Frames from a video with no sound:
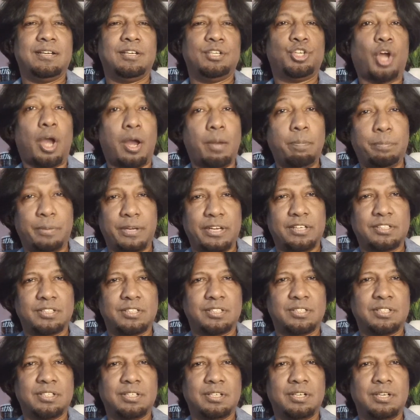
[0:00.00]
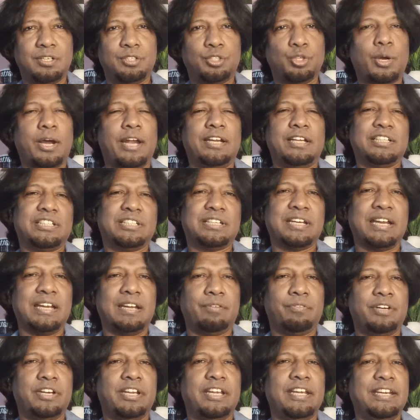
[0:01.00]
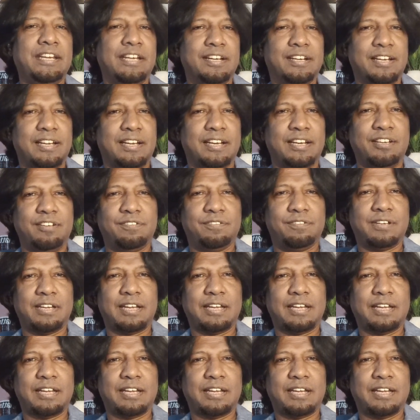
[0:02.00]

topics to understand our inner life